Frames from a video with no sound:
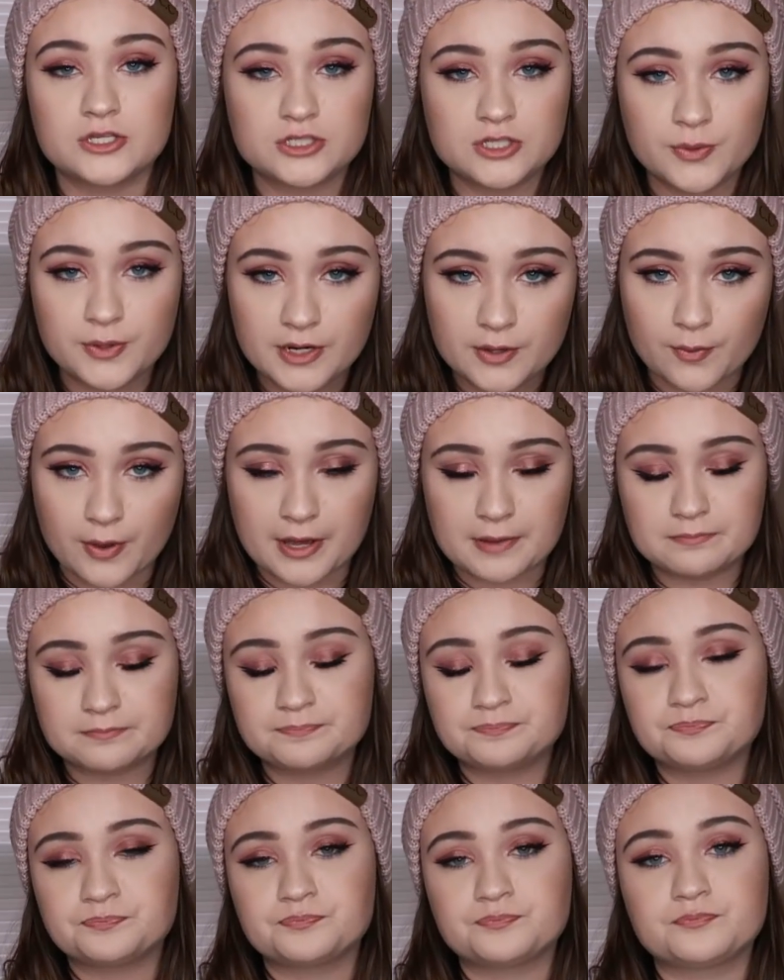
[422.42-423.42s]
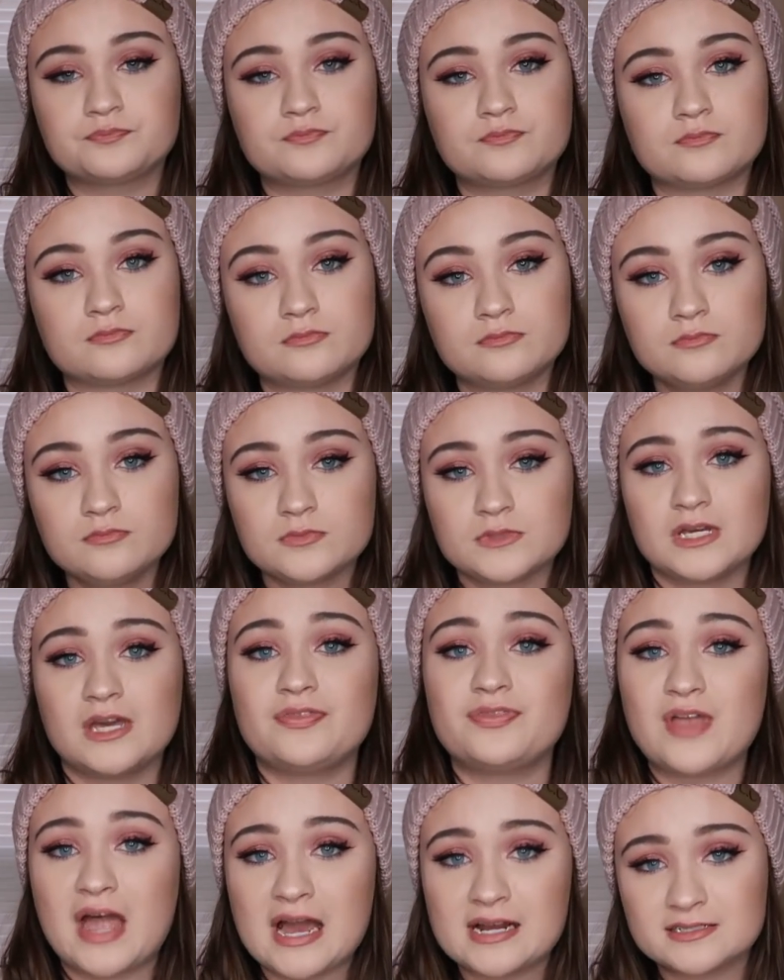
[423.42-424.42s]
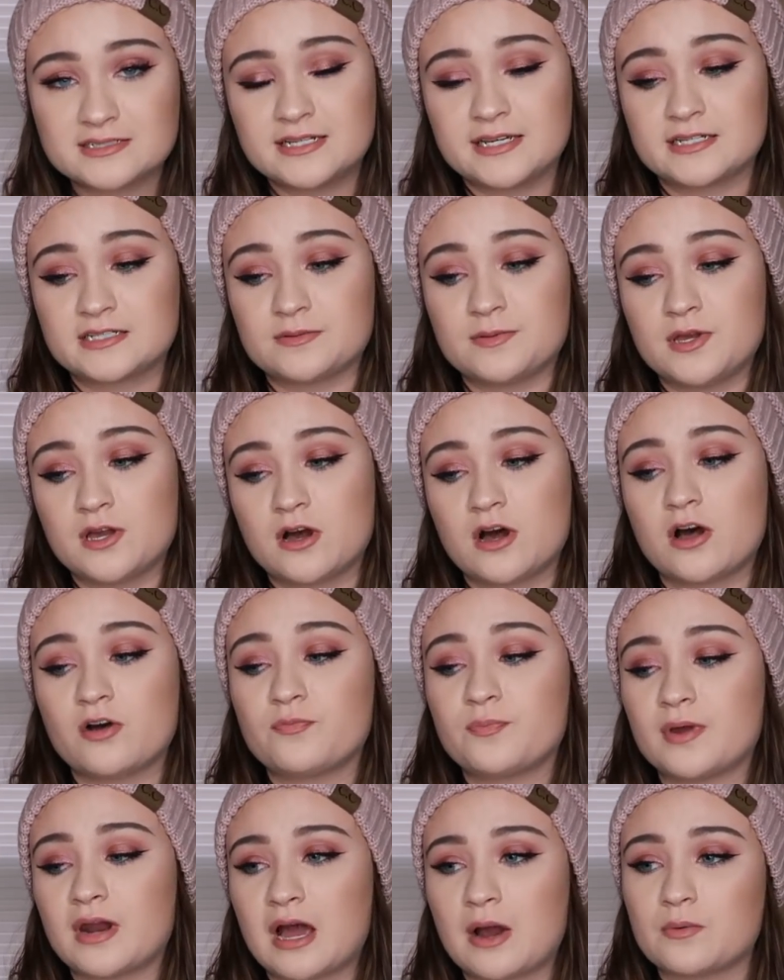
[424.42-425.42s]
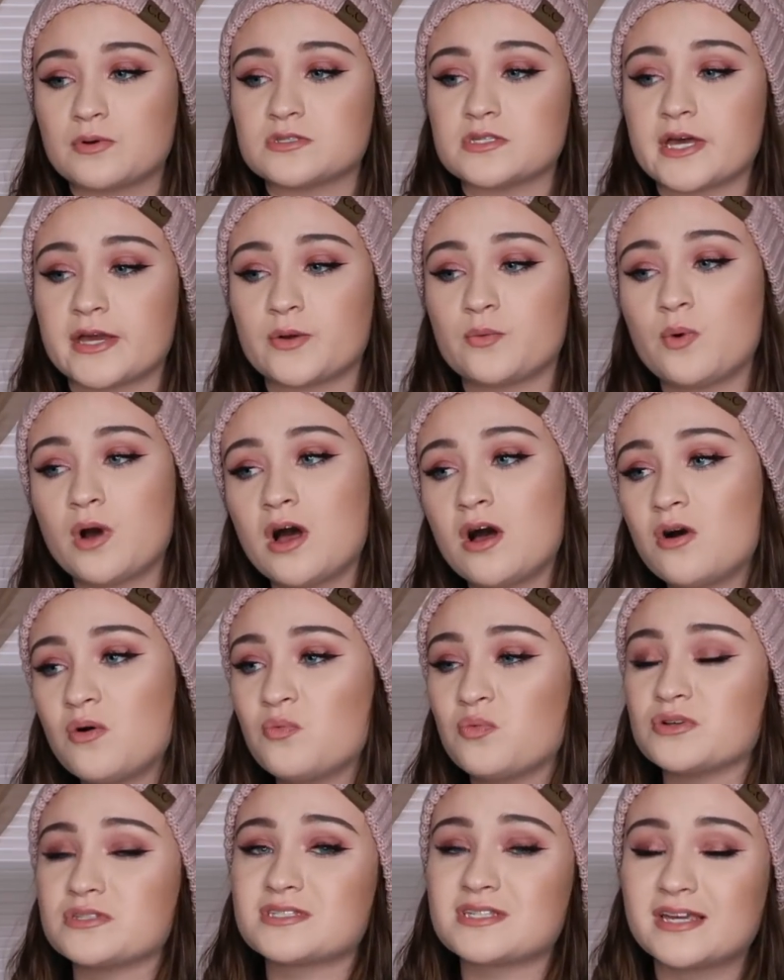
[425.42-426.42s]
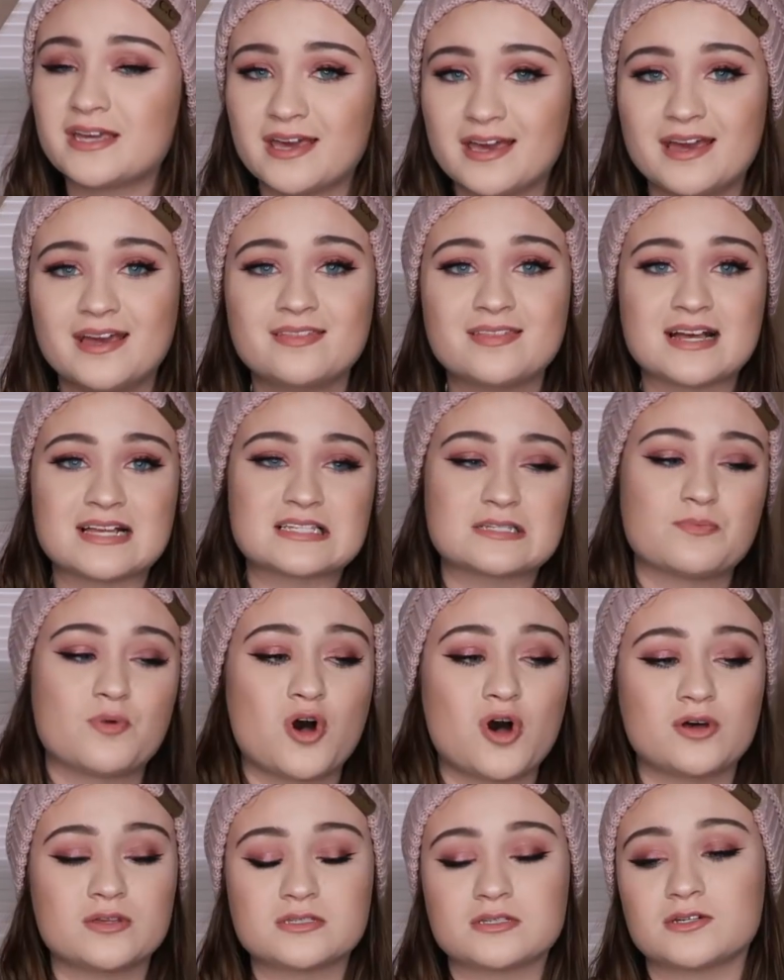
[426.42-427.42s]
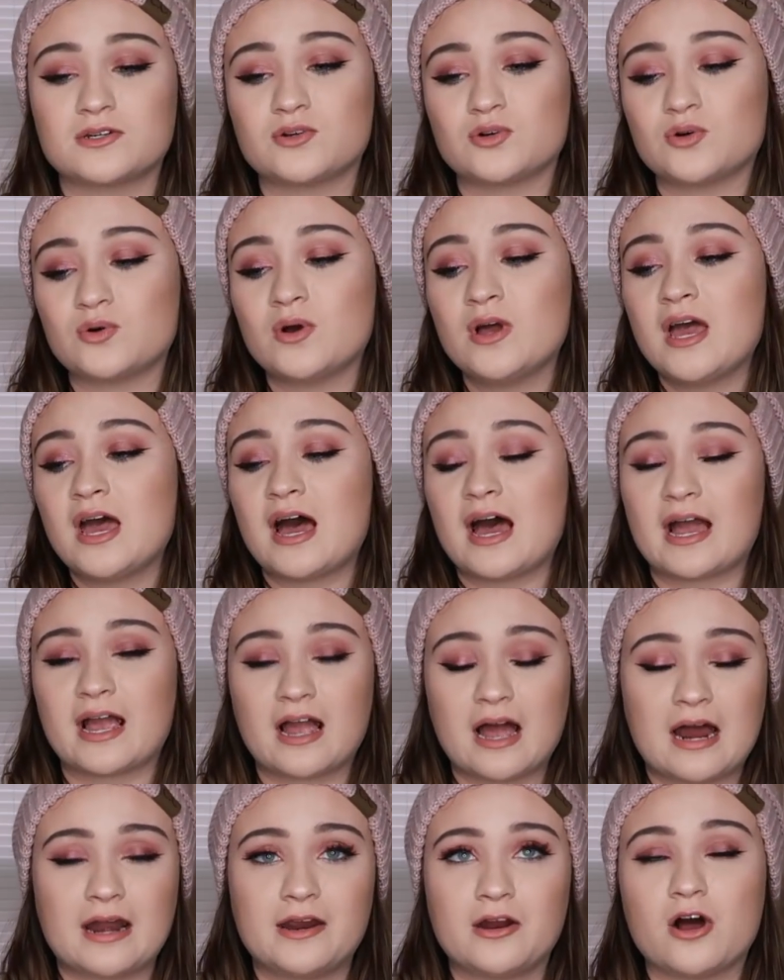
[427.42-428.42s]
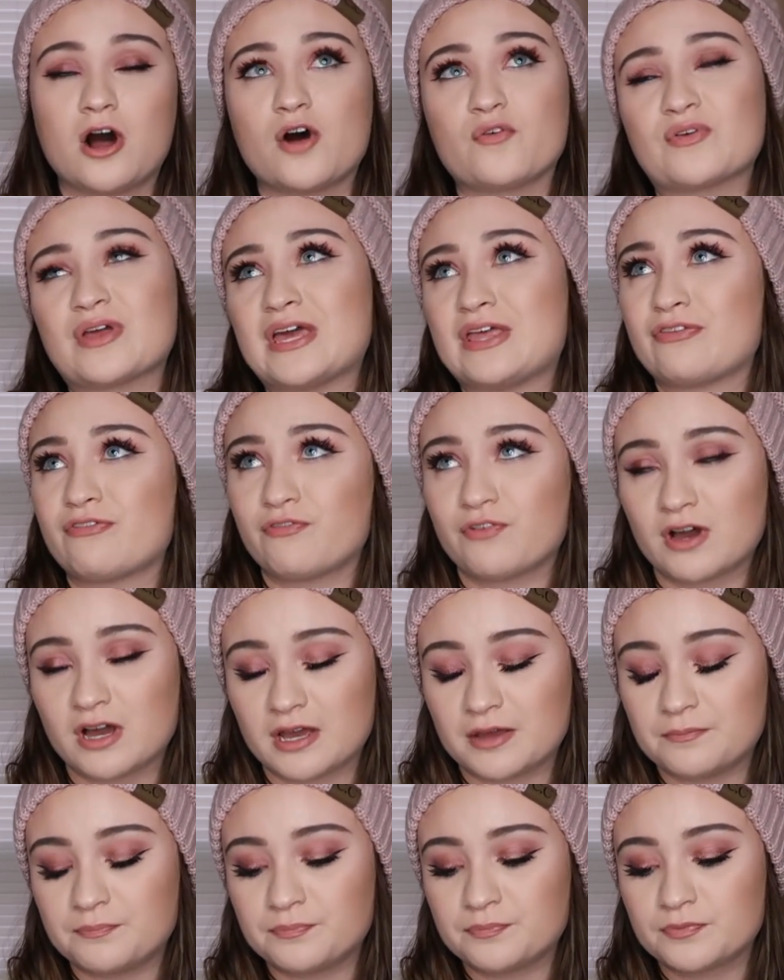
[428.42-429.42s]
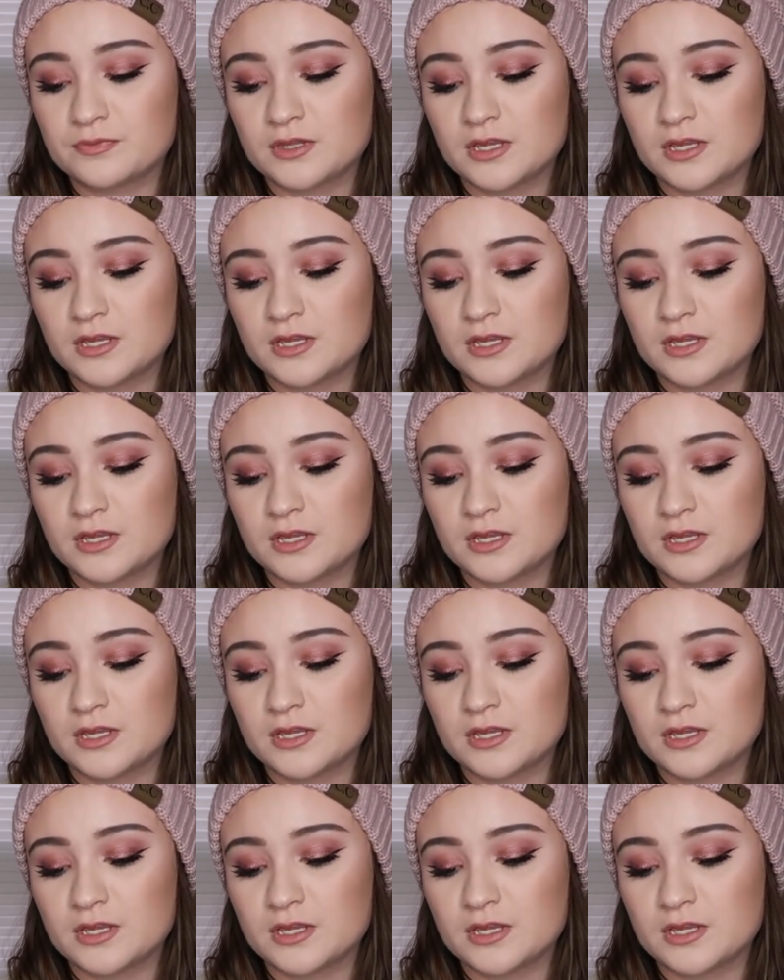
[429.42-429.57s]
So anyway, that ticked me off, but I was like, well, once again, that's small, it's little, I got it off, it's fine.